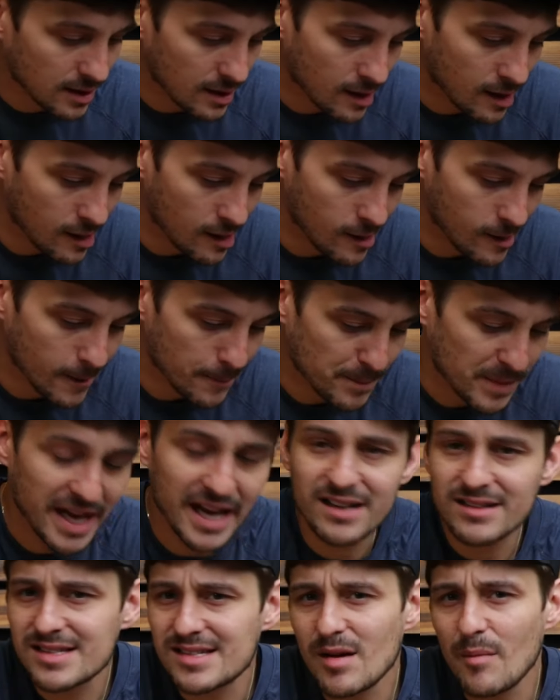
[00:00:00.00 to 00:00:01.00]

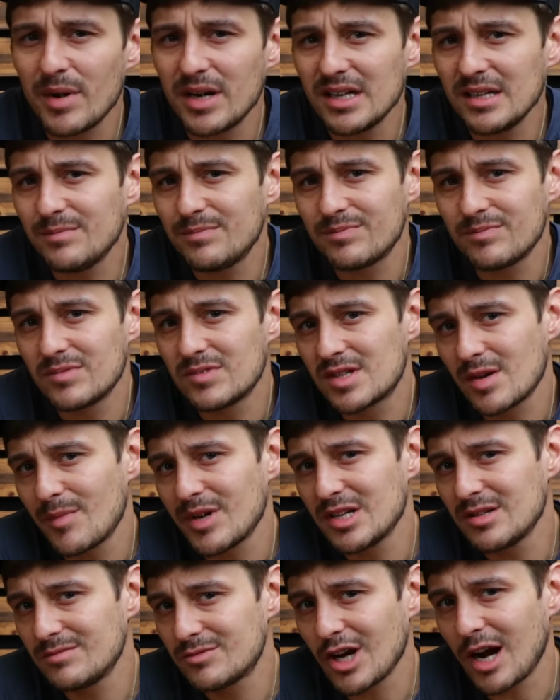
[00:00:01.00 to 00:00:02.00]
And somebody
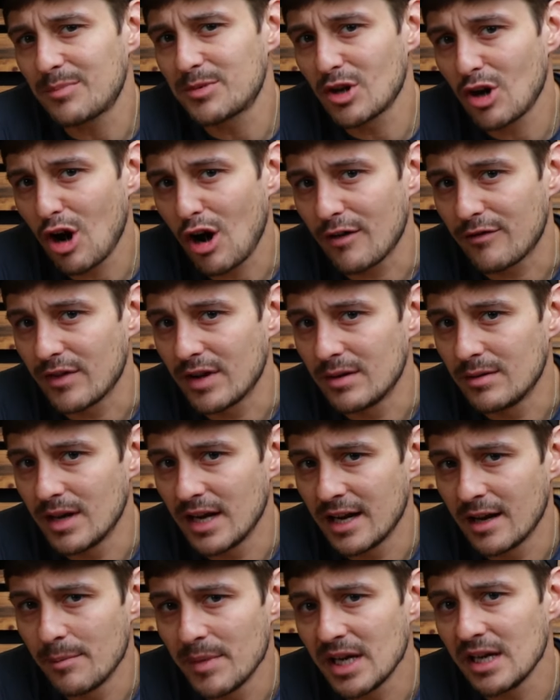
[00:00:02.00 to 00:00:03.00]
dropped it off
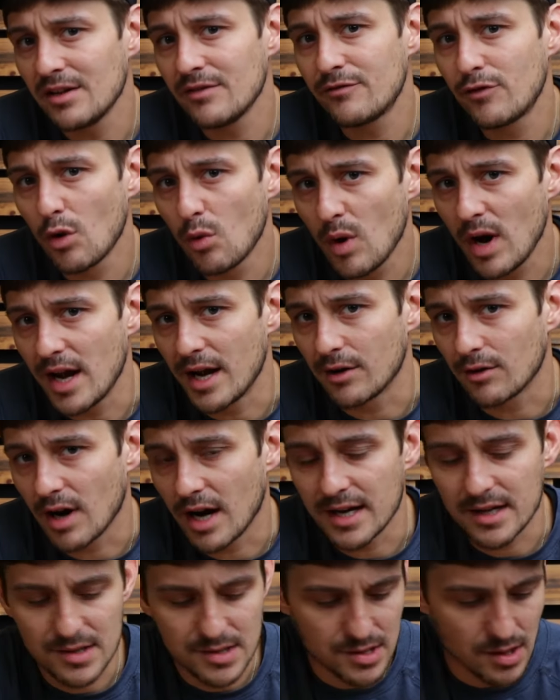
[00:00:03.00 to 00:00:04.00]
in a meaningful way,
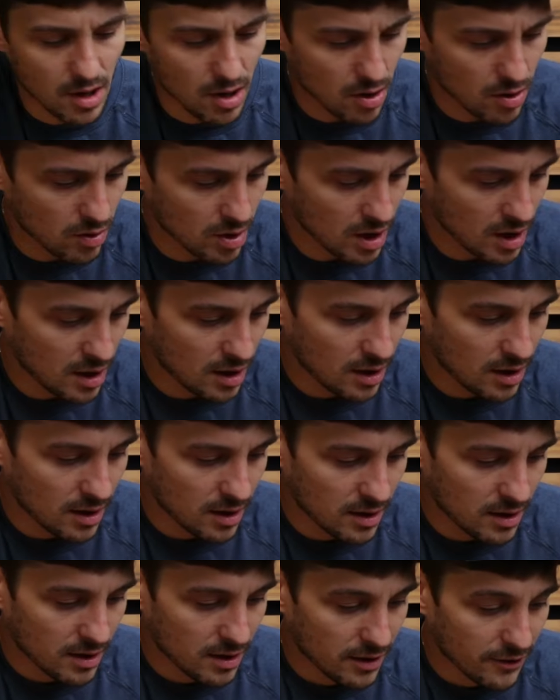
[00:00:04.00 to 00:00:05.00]
right? So
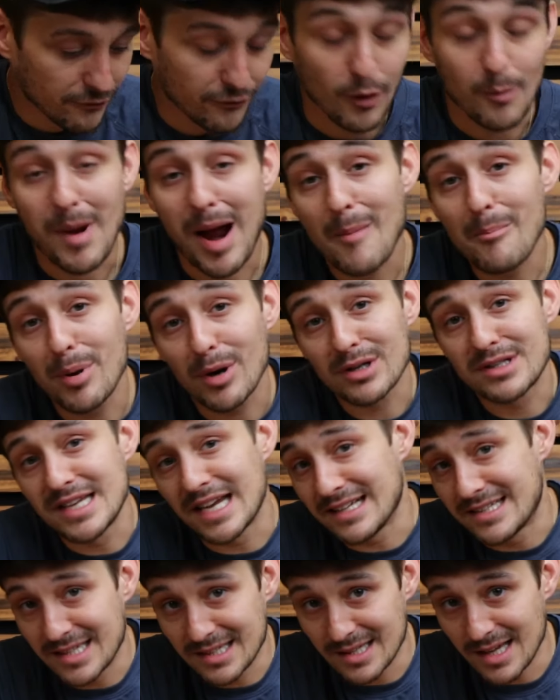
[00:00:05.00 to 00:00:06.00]
for my
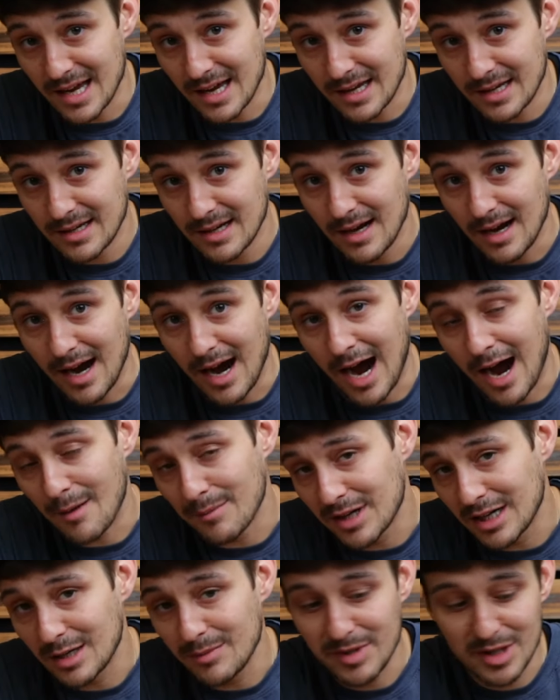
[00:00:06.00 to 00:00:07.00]
birthday today, I'm
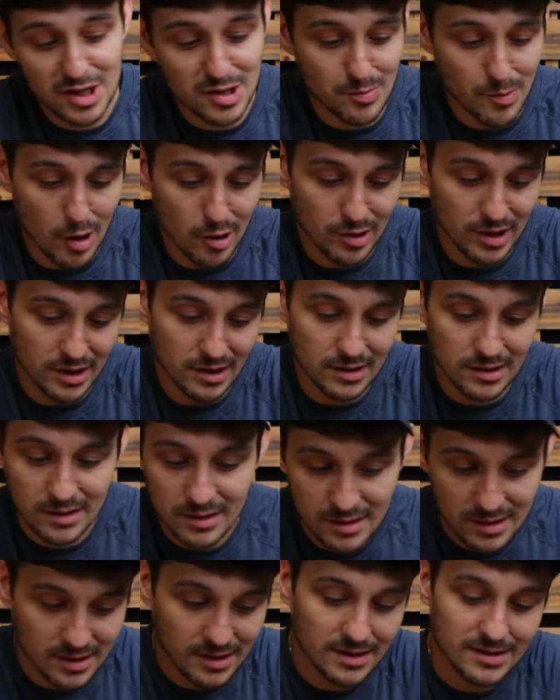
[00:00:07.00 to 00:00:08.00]
gonna be smoking
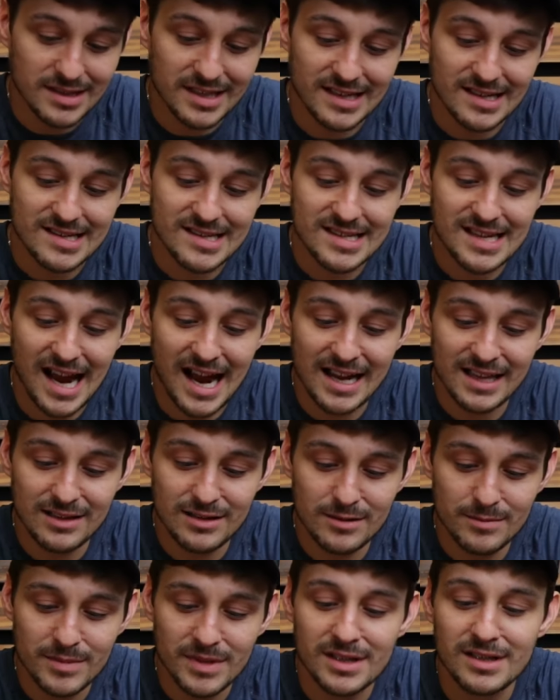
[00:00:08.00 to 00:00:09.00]
the
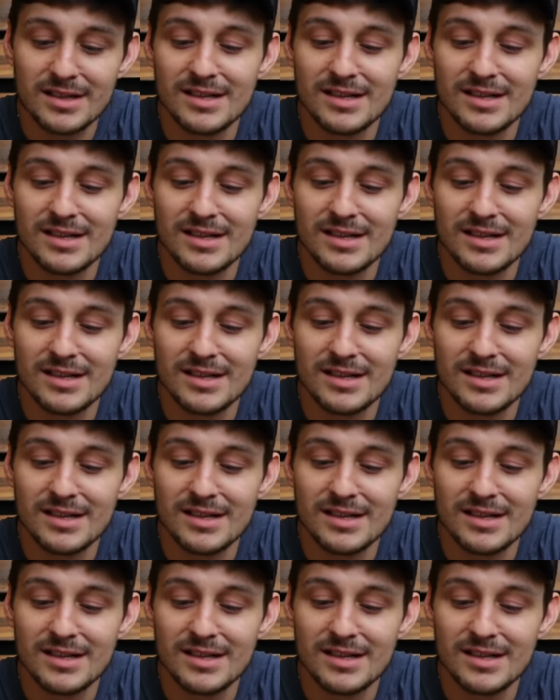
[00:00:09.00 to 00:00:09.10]
Asylum